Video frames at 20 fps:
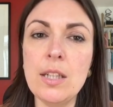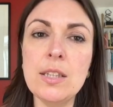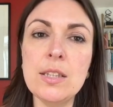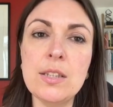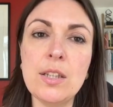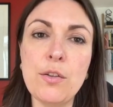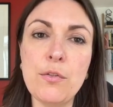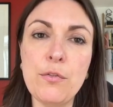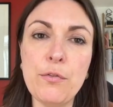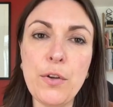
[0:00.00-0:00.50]

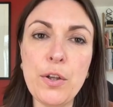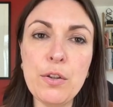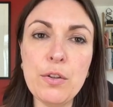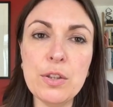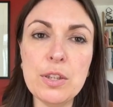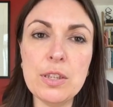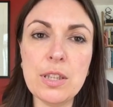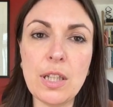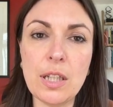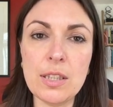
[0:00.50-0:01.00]
So the
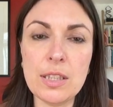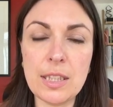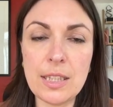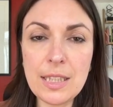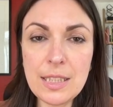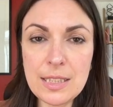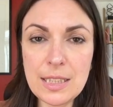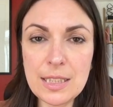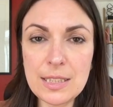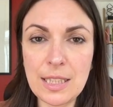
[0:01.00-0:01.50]
focus under
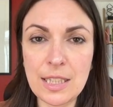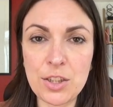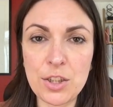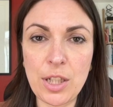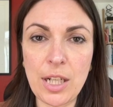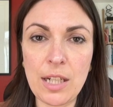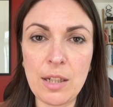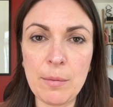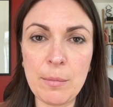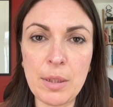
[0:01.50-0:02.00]
this
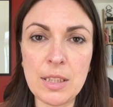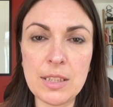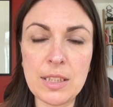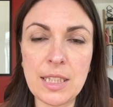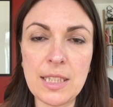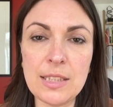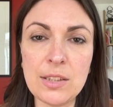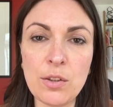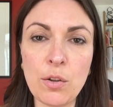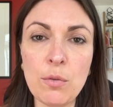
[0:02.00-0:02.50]
essential element
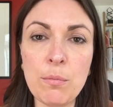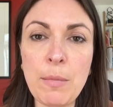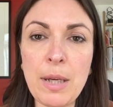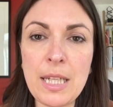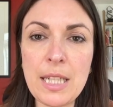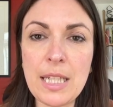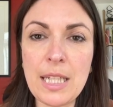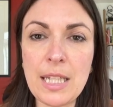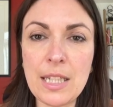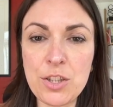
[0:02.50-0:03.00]
is on
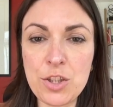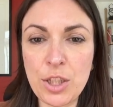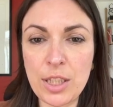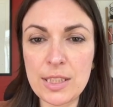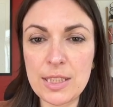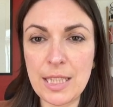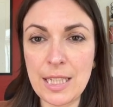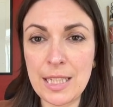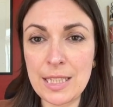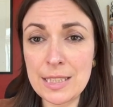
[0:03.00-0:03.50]
making
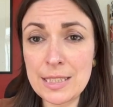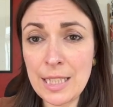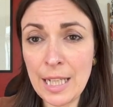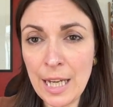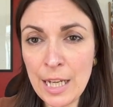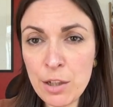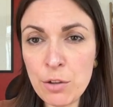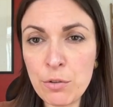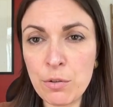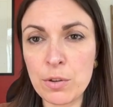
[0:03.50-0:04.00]
GESI
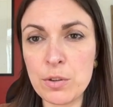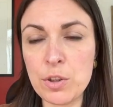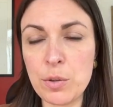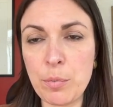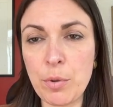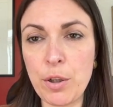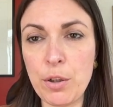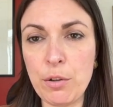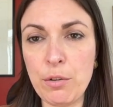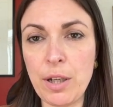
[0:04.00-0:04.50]
integral to
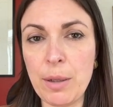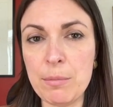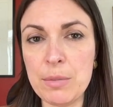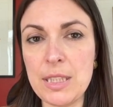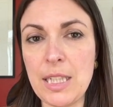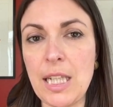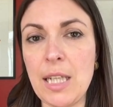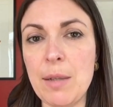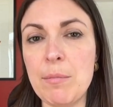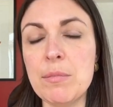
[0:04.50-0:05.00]
programme
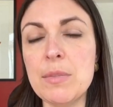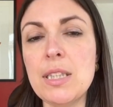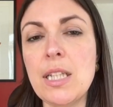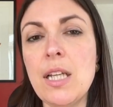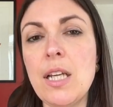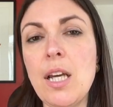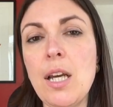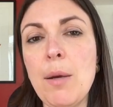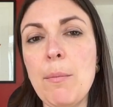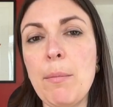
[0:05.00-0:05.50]
teams
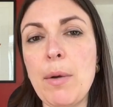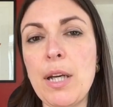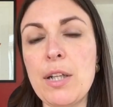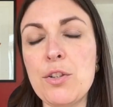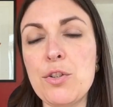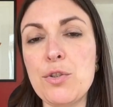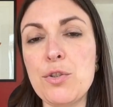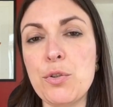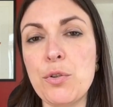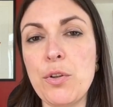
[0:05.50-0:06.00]
by
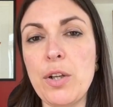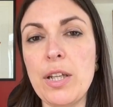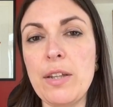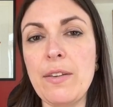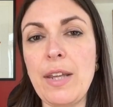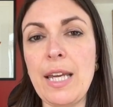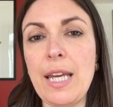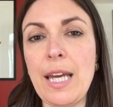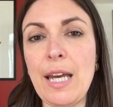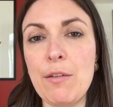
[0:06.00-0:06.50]
ensuring
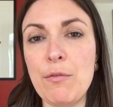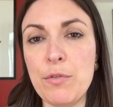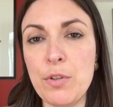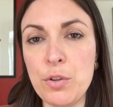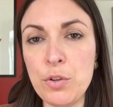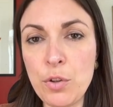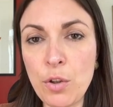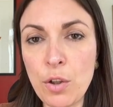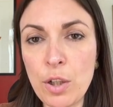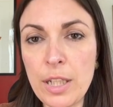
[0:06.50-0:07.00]
they have the
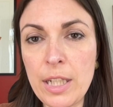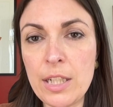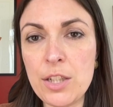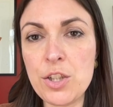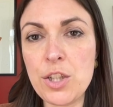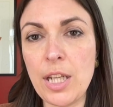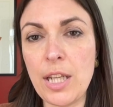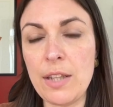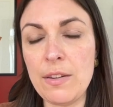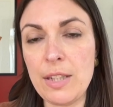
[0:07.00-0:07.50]

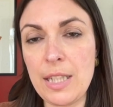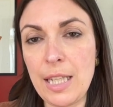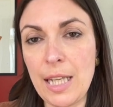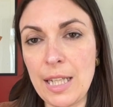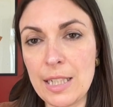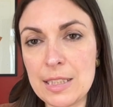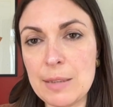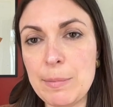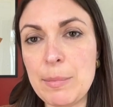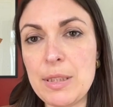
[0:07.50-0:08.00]
knowledge and the
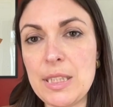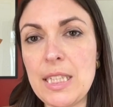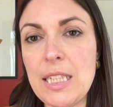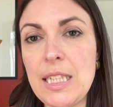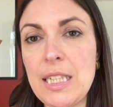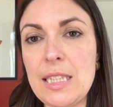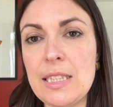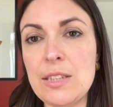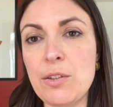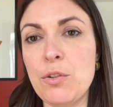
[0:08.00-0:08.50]

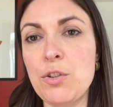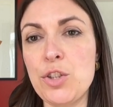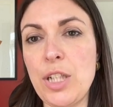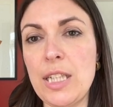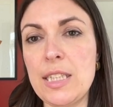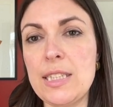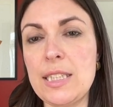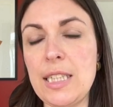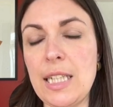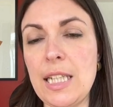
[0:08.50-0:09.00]
expertise on
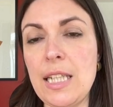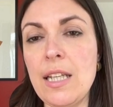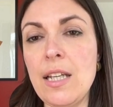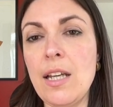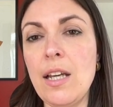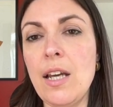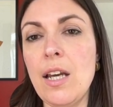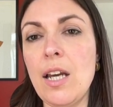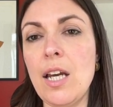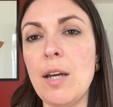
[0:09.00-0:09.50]
GESI
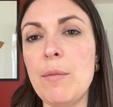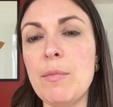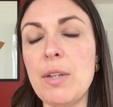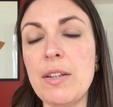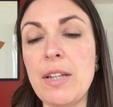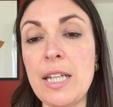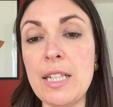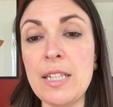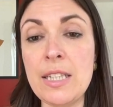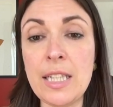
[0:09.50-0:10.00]

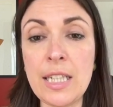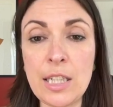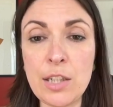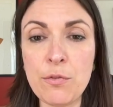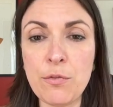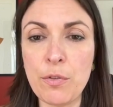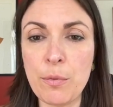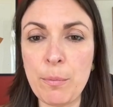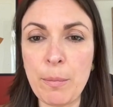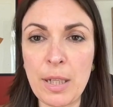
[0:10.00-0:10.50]
that they need
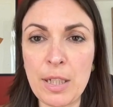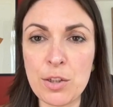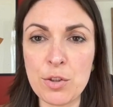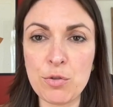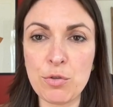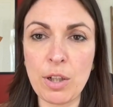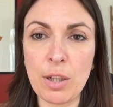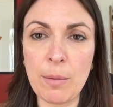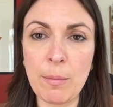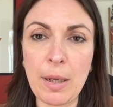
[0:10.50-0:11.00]
for
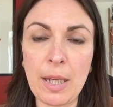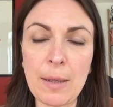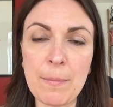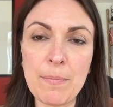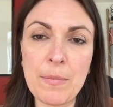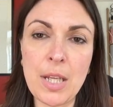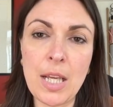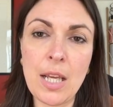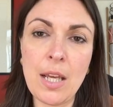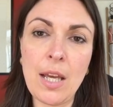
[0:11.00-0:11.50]
mainstreaming,
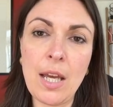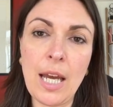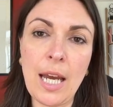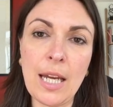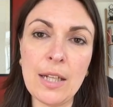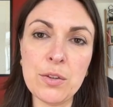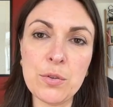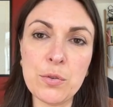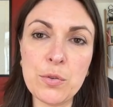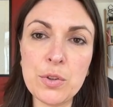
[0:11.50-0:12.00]

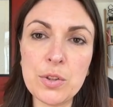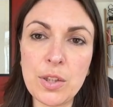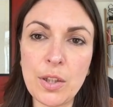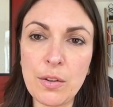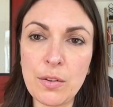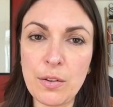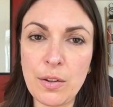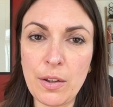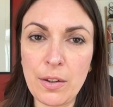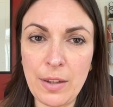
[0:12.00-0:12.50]
and
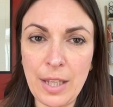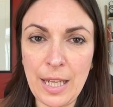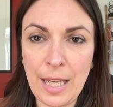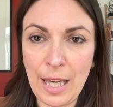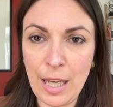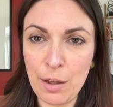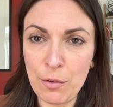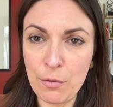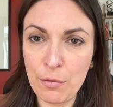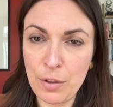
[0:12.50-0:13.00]
also that they
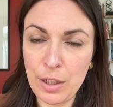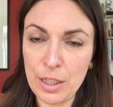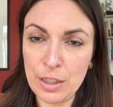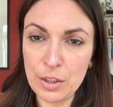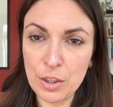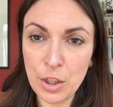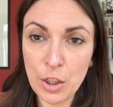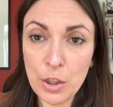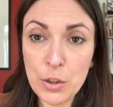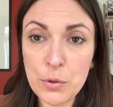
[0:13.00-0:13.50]
have
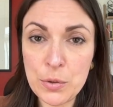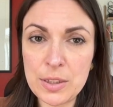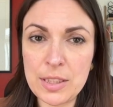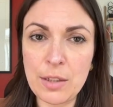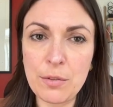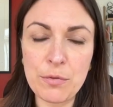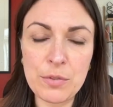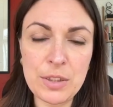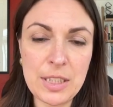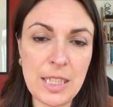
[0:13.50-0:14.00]

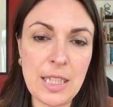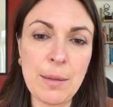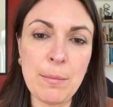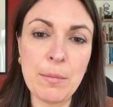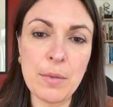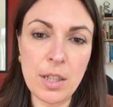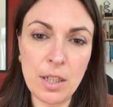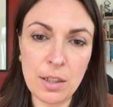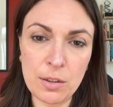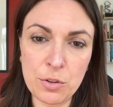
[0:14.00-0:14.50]
inclusive
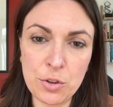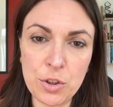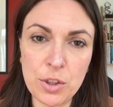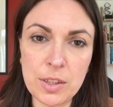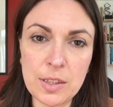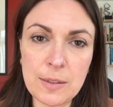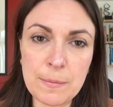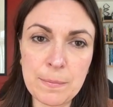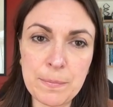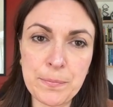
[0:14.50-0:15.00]
team
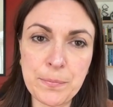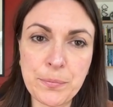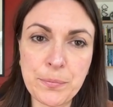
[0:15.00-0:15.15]
cultures.